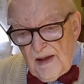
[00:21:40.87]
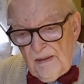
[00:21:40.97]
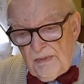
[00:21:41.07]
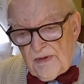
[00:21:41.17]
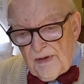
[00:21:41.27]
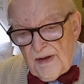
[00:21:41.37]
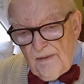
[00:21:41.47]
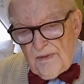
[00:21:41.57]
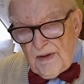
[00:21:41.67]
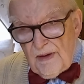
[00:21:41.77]
Let me just
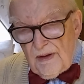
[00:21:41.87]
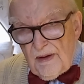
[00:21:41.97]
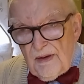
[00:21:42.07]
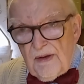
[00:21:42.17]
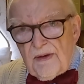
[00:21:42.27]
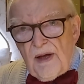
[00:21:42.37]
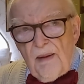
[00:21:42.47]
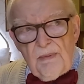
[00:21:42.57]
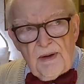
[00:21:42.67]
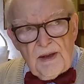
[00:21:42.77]
have this
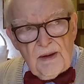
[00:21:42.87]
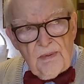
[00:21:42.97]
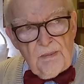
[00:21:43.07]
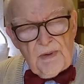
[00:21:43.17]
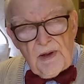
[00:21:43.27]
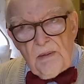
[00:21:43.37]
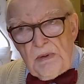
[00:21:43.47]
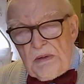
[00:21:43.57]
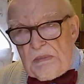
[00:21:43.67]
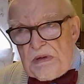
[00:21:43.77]
time of the year, when we're
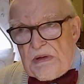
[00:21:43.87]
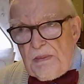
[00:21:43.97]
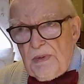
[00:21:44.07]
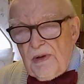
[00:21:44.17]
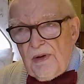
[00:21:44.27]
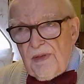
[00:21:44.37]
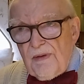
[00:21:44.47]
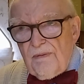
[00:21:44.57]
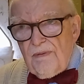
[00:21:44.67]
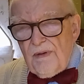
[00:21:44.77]
coming up to the birth
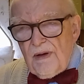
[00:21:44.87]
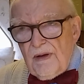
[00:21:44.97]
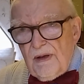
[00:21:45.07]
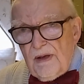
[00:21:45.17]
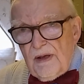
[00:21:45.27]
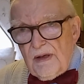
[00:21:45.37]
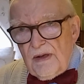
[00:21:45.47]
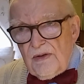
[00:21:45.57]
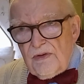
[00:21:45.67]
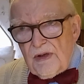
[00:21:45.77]
of
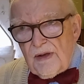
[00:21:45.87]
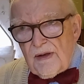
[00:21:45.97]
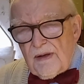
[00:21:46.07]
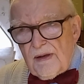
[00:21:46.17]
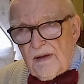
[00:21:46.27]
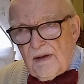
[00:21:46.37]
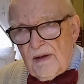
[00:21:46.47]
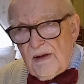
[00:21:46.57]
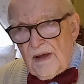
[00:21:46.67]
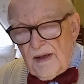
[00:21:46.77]
Jesus
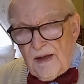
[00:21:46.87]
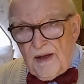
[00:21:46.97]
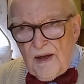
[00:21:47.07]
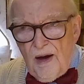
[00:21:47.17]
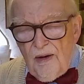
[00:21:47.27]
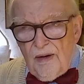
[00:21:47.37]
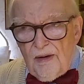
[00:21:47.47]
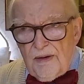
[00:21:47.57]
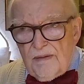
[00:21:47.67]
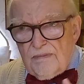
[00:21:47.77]
in
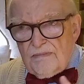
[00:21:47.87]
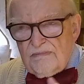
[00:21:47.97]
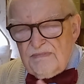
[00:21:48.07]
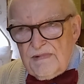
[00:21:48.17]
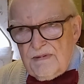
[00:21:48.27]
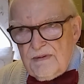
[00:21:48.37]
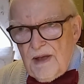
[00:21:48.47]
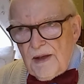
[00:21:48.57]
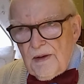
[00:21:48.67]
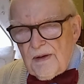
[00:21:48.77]
our
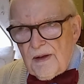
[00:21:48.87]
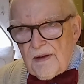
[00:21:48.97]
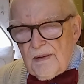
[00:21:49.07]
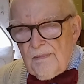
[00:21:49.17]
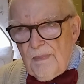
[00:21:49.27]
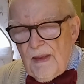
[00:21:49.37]
date system,